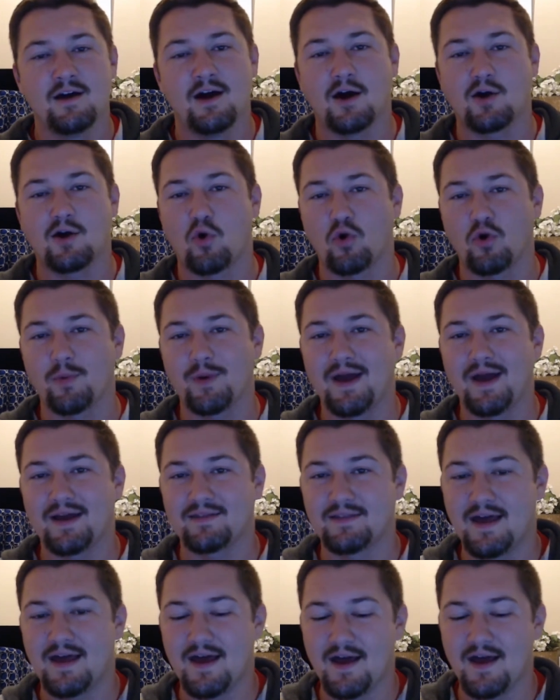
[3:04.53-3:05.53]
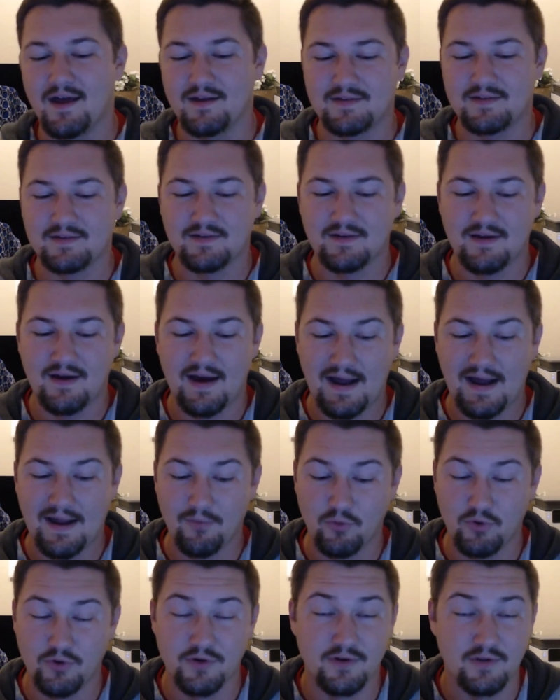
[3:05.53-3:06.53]
a quarterback that
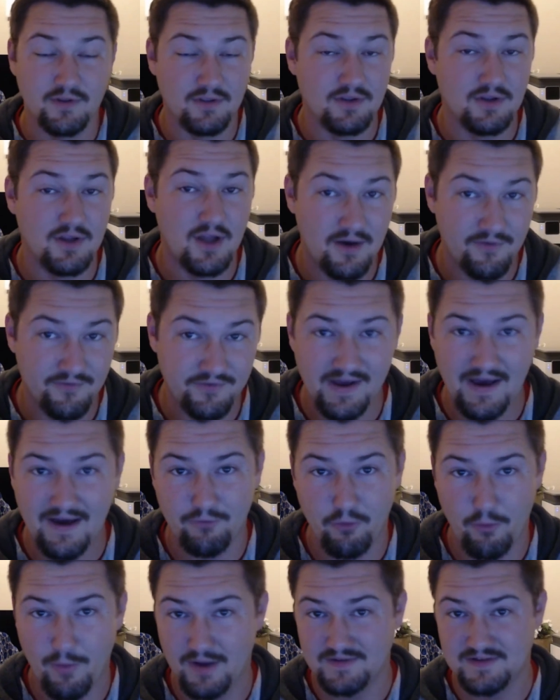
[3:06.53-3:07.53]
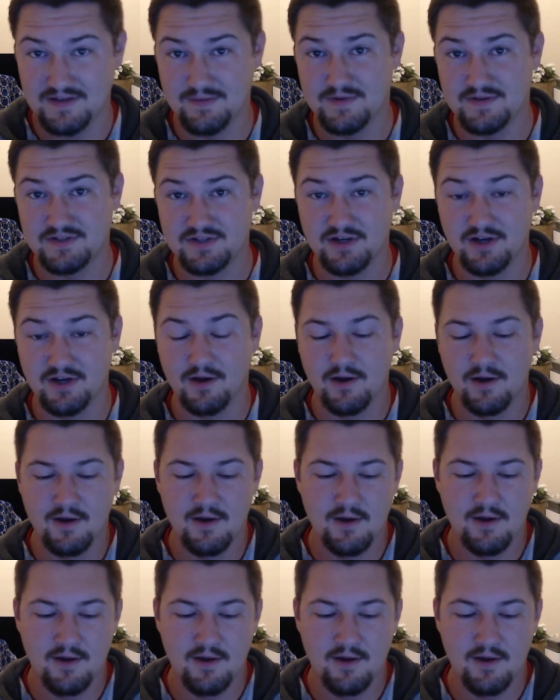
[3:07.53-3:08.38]
I would love to have on my team this year.